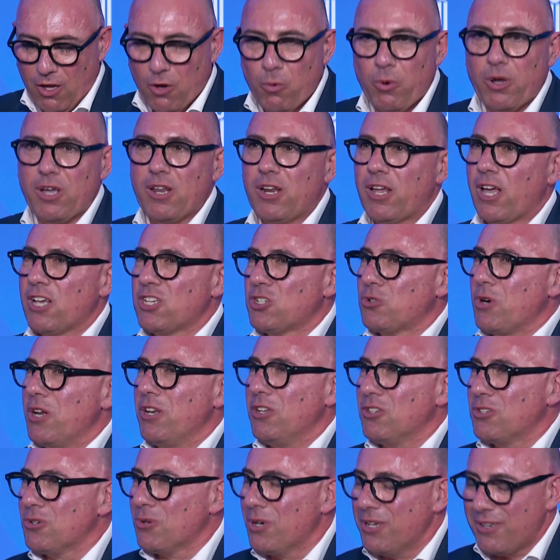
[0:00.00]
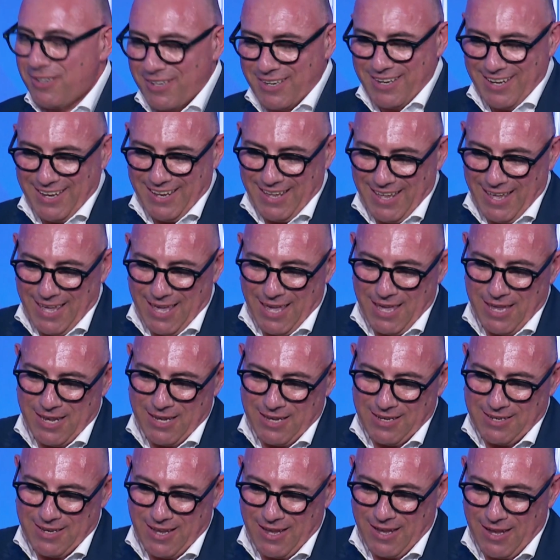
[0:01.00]
We're going to go straight into it,
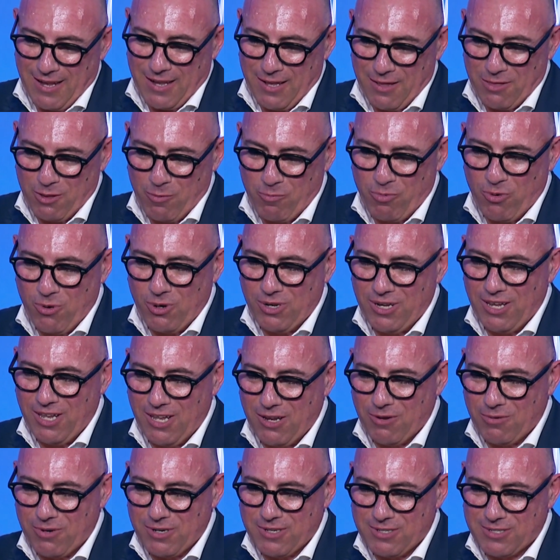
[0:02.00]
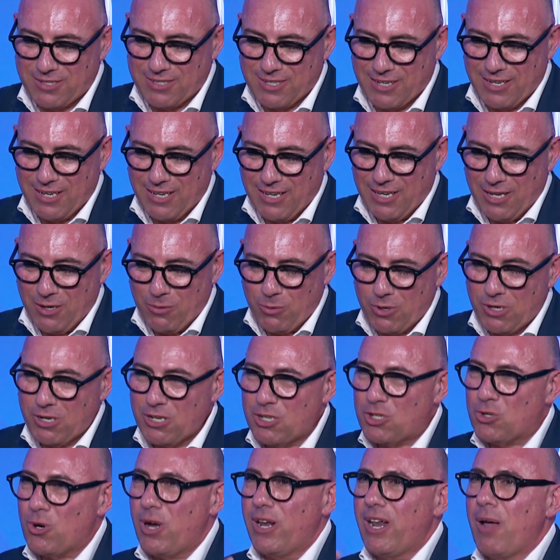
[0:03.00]
and the point here is we're
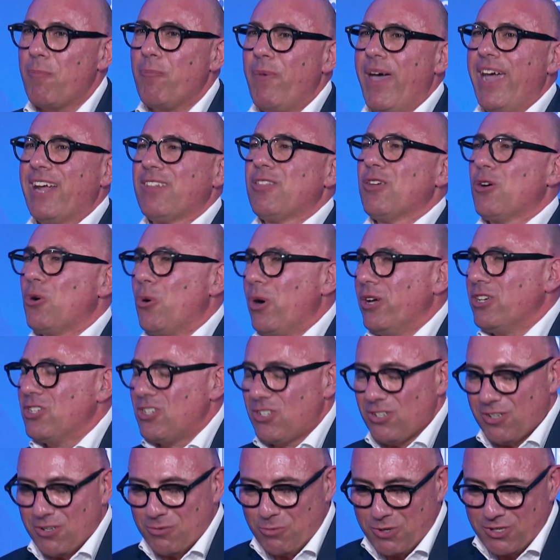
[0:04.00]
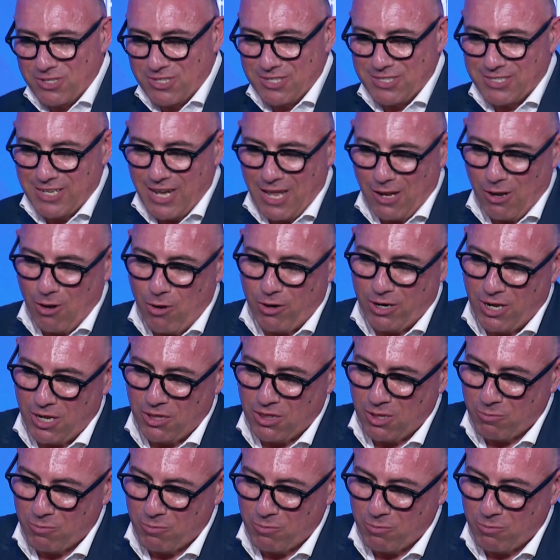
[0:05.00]
going to try and unpack the question, which is unlocking the